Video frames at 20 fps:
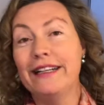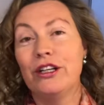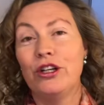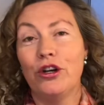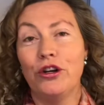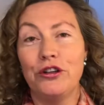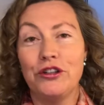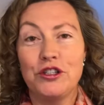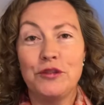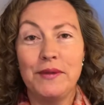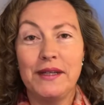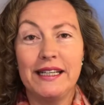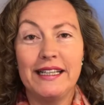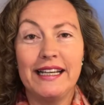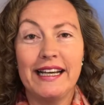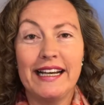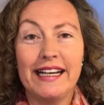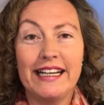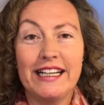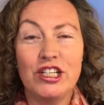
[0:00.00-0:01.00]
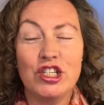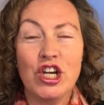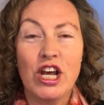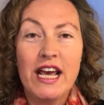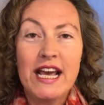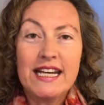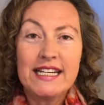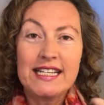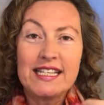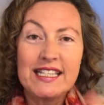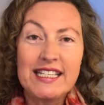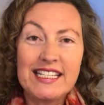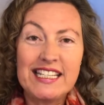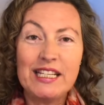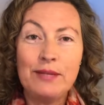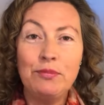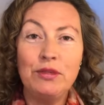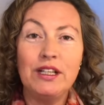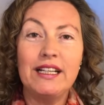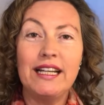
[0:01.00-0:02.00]
are going to be engaged to
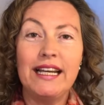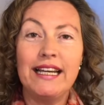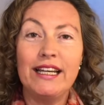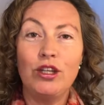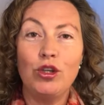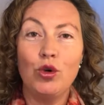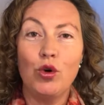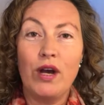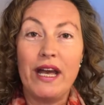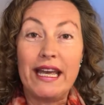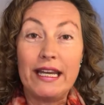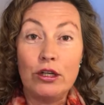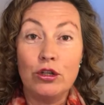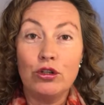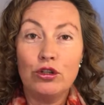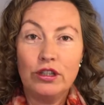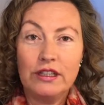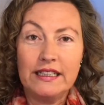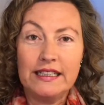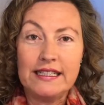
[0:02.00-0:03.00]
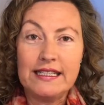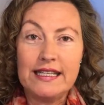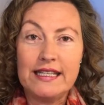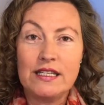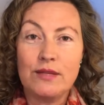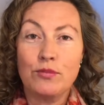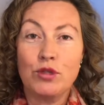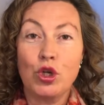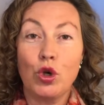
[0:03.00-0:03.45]
stimulate your endocrine system.